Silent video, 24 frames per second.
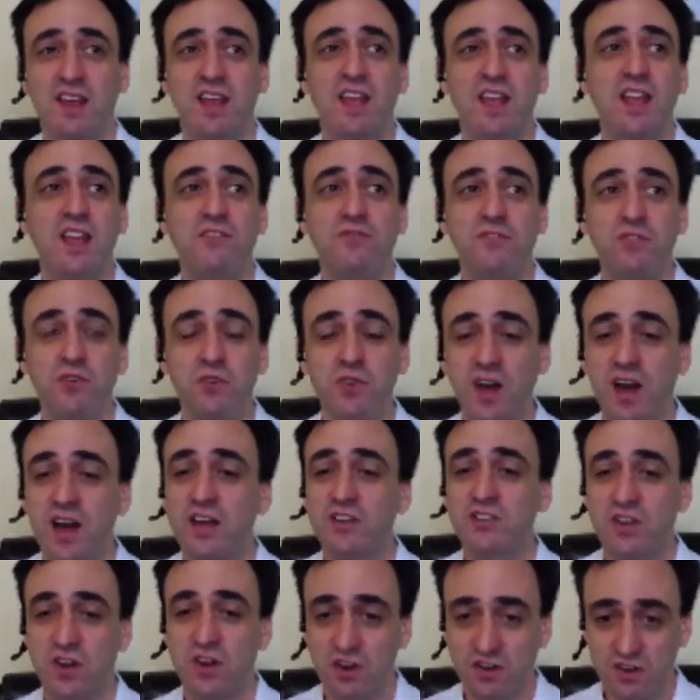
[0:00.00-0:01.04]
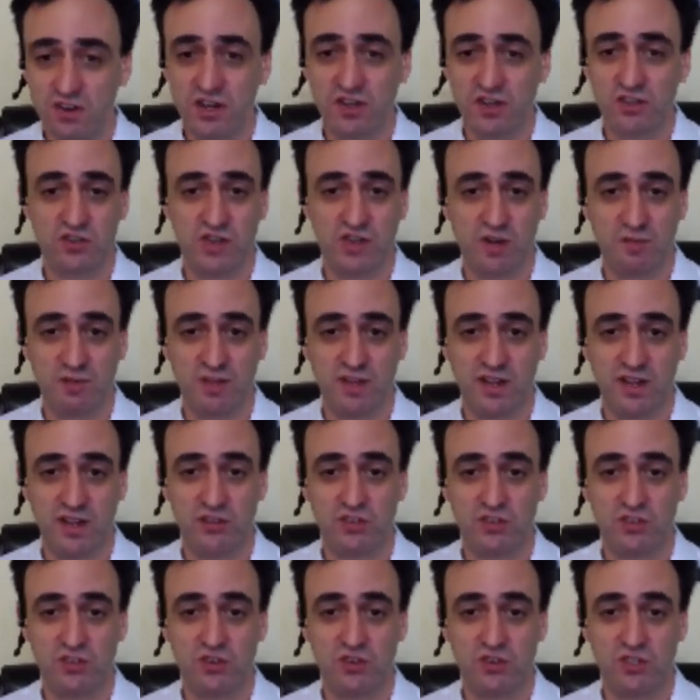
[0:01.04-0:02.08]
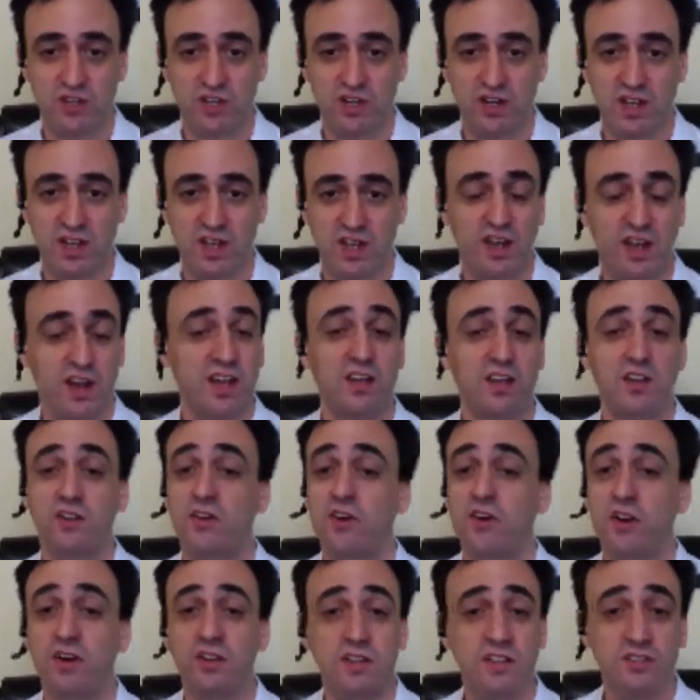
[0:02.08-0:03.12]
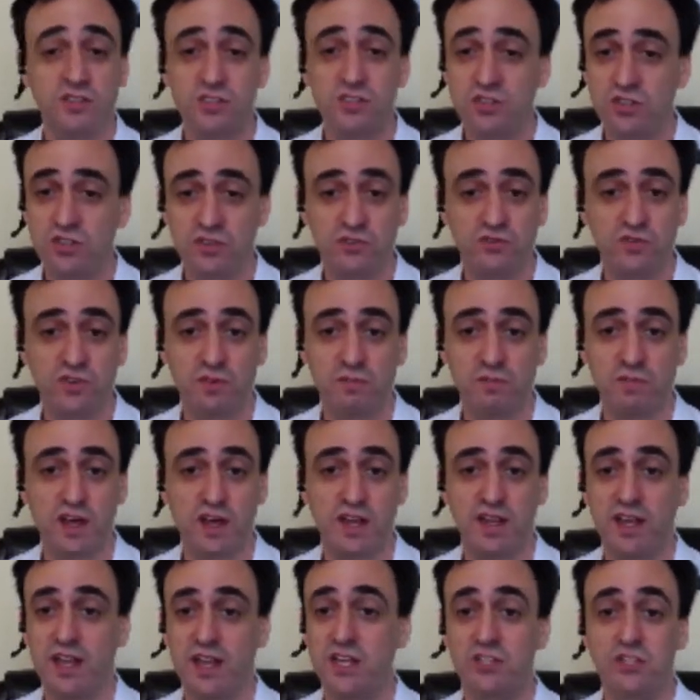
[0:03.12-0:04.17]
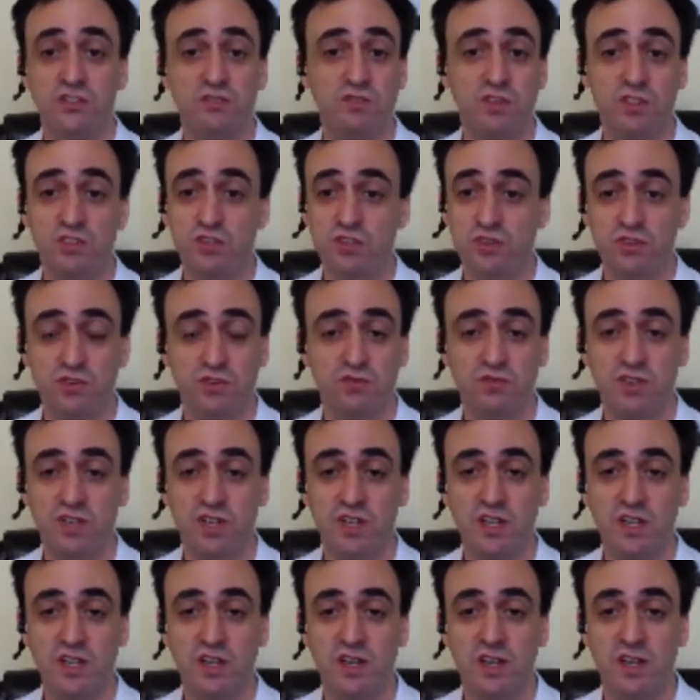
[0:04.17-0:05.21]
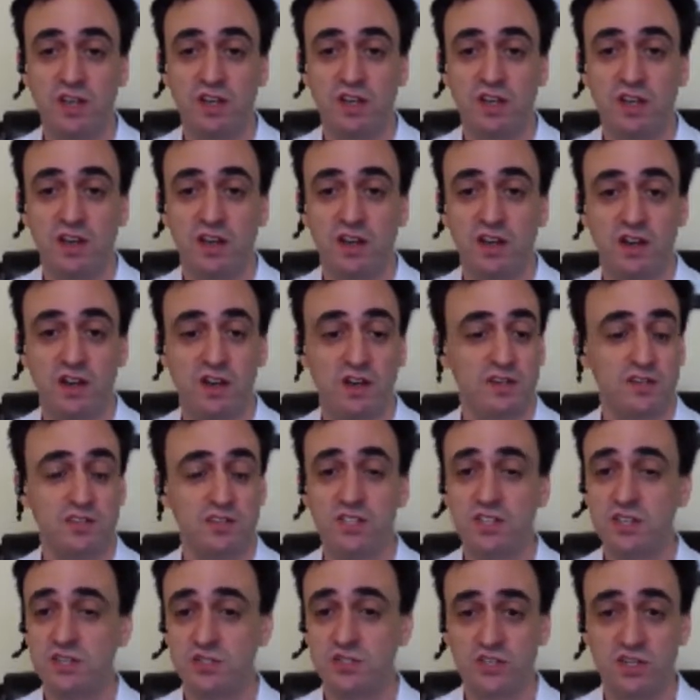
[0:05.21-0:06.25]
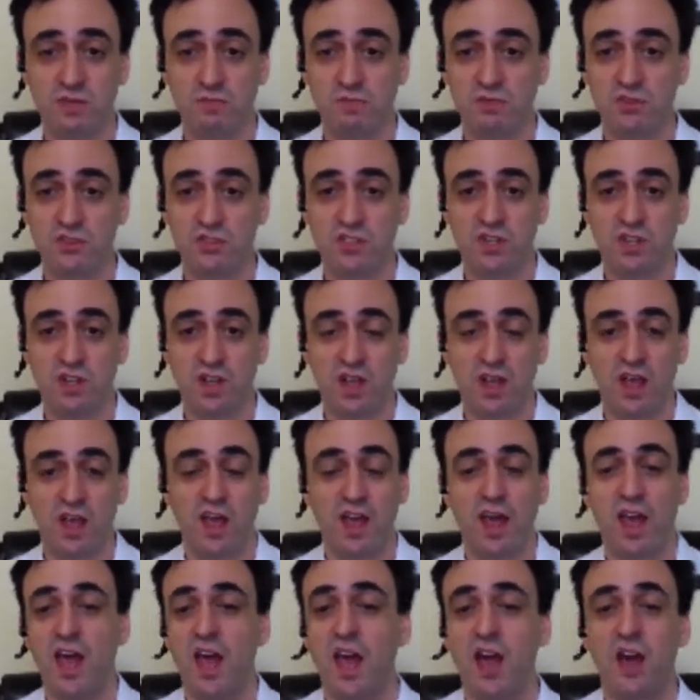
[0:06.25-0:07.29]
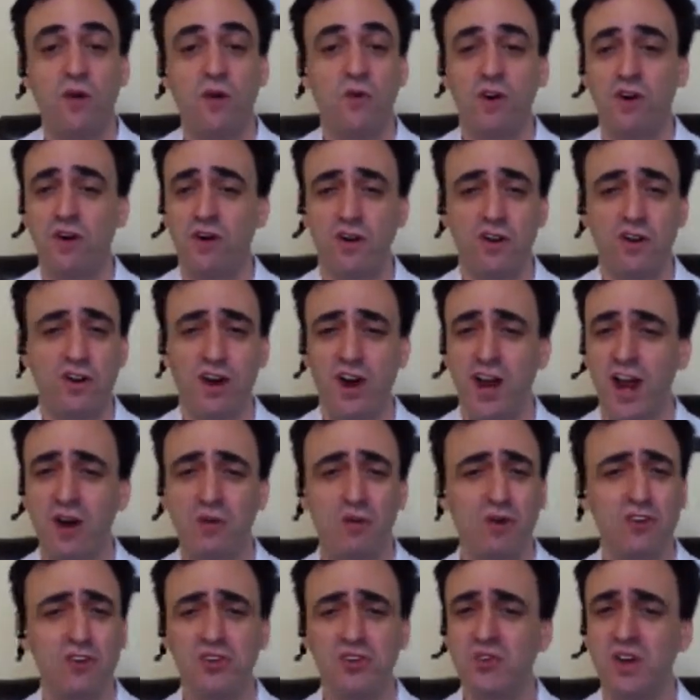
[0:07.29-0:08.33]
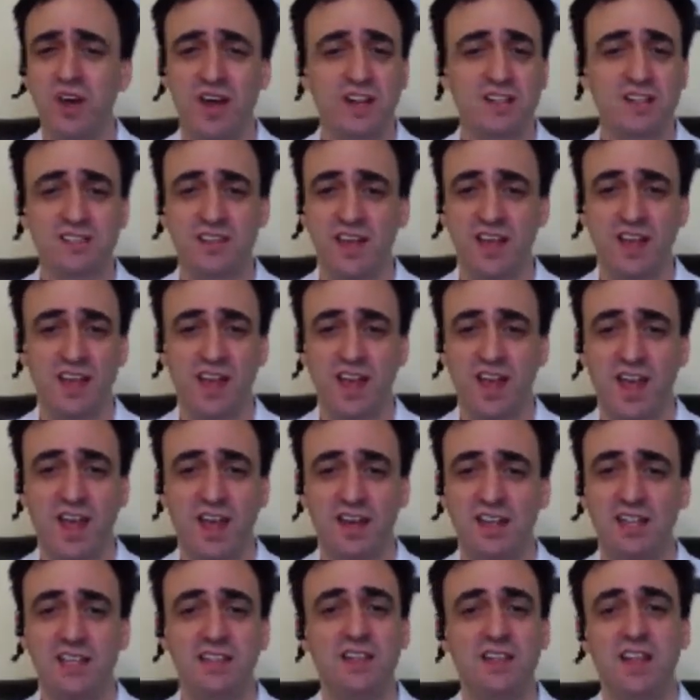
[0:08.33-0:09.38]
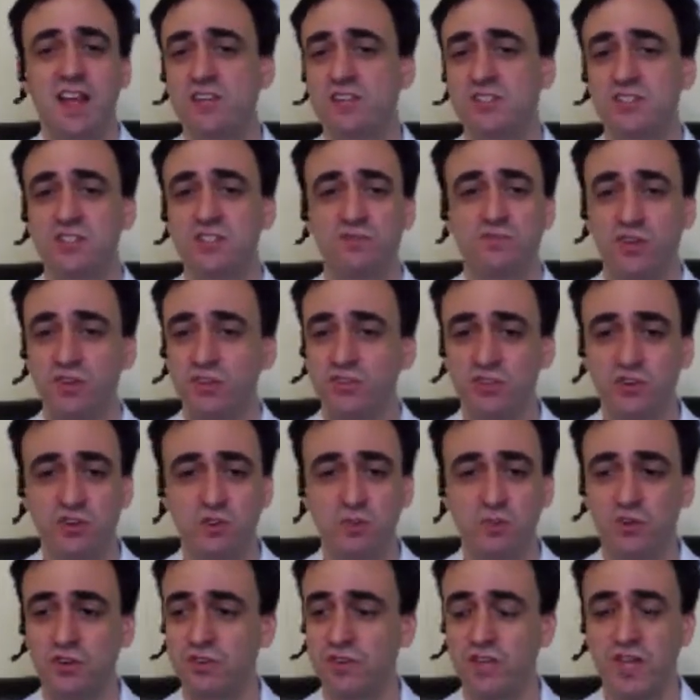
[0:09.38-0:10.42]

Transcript: if you guys are an interop cloud solution and I can call into you from my H323 uh, systems, how are how are you guys any less vulnerable than